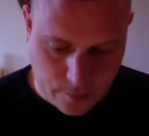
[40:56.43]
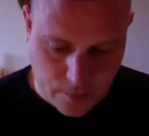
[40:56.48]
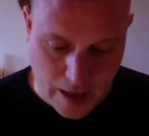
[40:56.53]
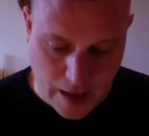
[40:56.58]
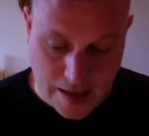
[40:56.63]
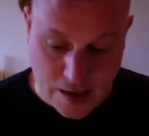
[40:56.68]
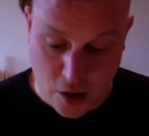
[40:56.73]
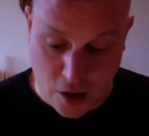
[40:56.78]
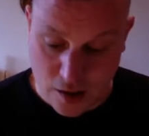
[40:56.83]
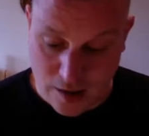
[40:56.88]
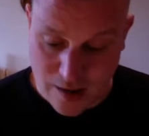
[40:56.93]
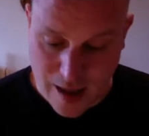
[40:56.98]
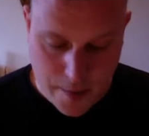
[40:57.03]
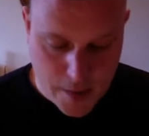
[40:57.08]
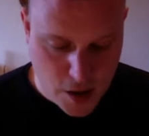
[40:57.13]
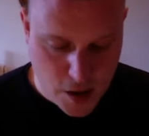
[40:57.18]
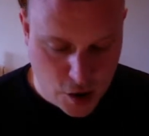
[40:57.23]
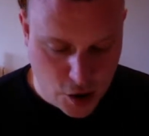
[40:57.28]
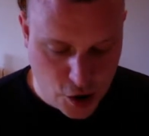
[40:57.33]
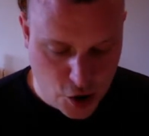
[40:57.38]
It's got
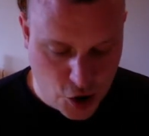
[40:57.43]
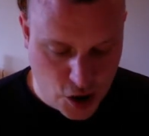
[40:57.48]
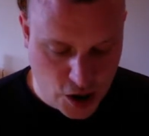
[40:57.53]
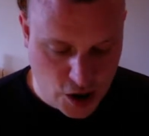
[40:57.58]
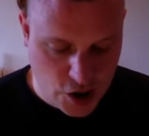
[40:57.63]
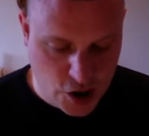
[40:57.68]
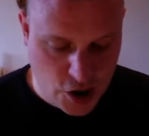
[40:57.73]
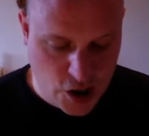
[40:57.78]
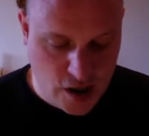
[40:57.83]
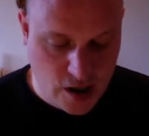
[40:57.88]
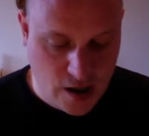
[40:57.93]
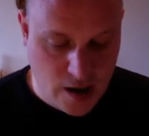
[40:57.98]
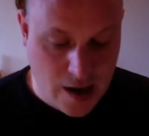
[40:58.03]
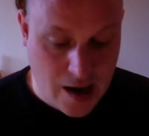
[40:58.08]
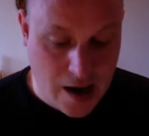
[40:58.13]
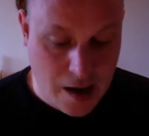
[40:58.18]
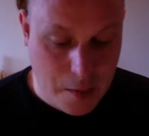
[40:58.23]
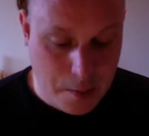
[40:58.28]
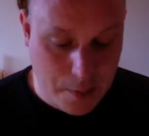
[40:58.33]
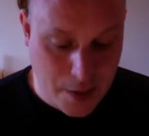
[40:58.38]
lemon, ginger,
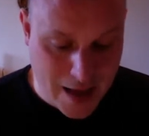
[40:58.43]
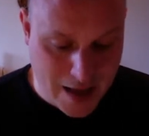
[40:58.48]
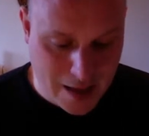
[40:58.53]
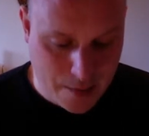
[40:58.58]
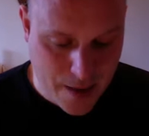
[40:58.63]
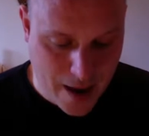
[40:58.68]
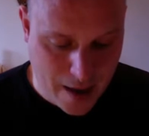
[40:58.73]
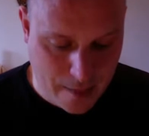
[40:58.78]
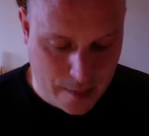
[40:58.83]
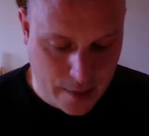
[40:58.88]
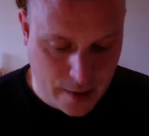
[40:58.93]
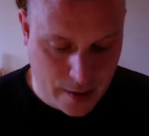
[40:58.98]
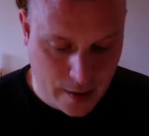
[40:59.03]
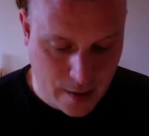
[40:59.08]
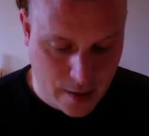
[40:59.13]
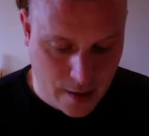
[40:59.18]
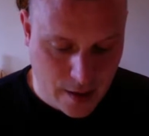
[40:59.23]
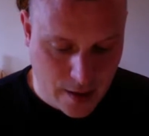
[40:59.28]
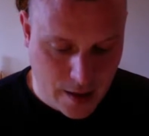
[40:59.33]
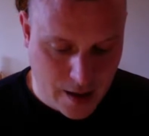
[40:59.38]
black
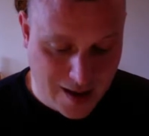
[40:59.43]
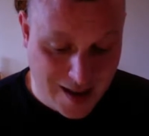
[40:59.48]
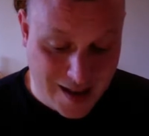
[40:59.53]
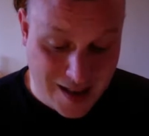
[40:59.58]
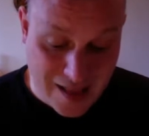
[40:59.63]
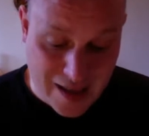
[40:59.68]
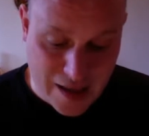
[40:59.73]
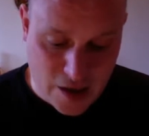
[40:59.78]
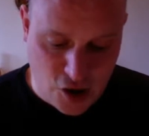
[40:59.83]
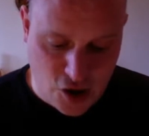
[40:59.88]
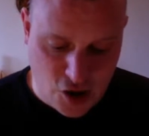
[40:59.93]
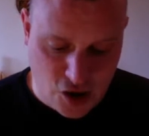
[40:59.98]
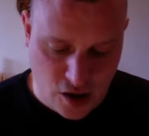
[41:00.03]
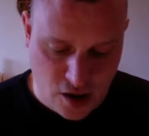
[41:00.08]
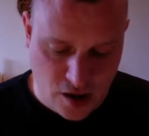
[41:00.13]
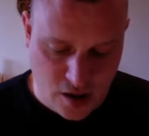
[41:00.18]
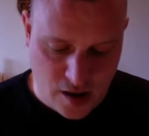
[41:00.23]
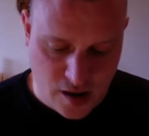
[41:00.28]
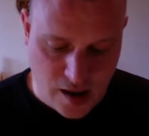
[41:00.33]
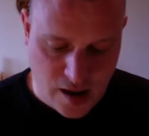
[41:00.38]
pepper,
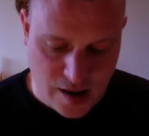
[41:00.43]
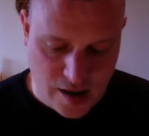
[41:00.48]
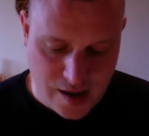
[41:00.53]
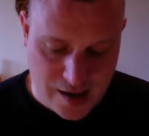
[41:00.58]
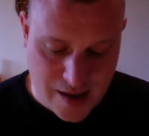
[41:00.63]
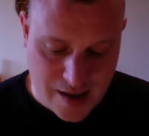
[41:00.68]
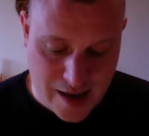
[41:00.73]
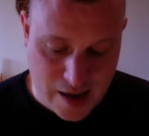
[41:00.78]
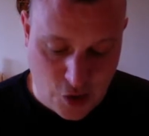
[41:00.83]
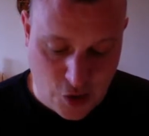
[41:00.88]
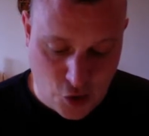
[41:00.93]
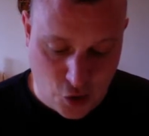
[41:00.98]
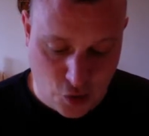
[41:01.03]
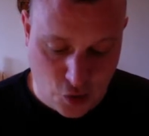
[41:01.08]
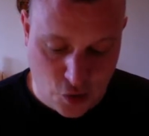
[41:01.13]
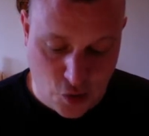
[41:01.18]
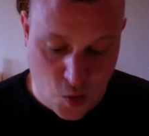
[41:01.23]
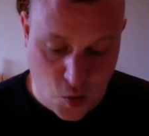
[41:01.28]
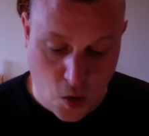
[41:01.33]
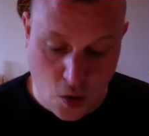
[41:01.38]
calendula, St.
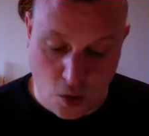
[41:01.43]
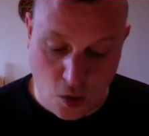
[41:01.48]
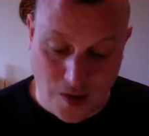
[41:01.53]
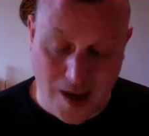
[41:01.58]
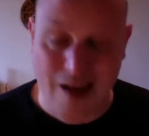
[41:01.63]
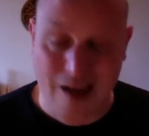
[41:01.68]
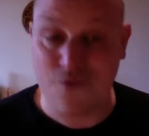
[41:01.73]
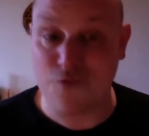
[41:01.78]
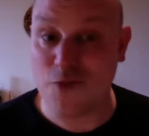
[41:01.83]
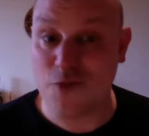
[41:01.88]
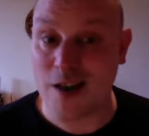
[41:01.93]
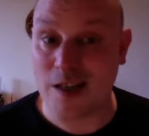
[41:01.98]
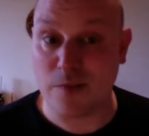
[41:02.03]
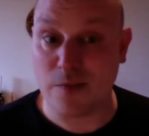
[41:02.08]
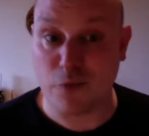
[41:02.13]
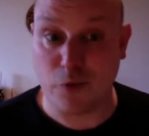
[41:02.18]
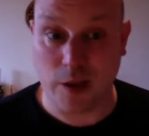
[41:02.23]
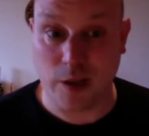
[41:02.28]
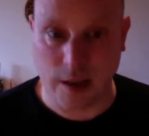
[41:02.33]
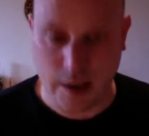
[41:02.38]
John's wort, and
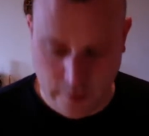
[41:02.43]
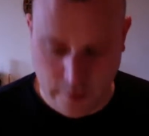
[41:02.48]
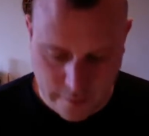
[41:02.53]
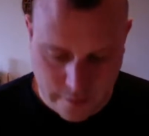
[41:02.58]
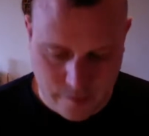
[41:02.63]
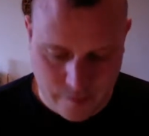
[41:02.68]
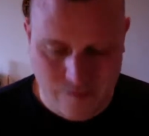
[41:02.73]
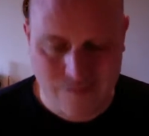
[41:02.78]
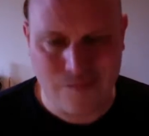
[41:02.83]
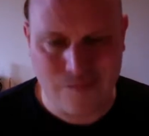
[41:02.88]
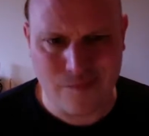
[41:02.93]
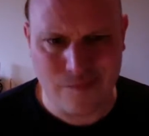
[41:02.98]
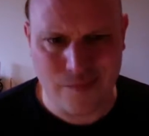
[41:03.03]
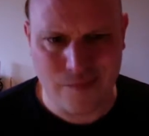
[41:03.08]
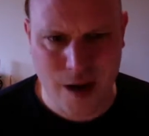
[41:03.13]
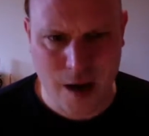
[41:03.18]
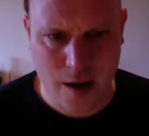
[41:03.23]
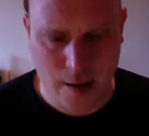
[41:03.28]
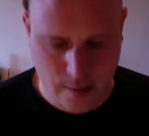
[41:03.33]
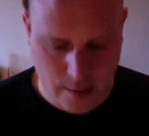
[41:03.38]
raspberry leaf.
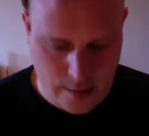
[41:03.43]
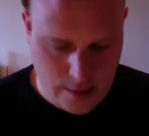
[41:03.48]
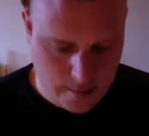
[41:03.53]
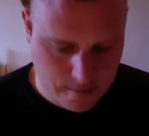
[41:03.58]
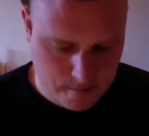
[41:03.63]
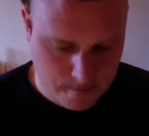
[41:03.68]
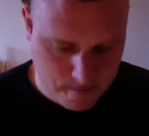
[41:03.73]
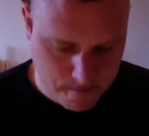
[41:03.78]
Nice.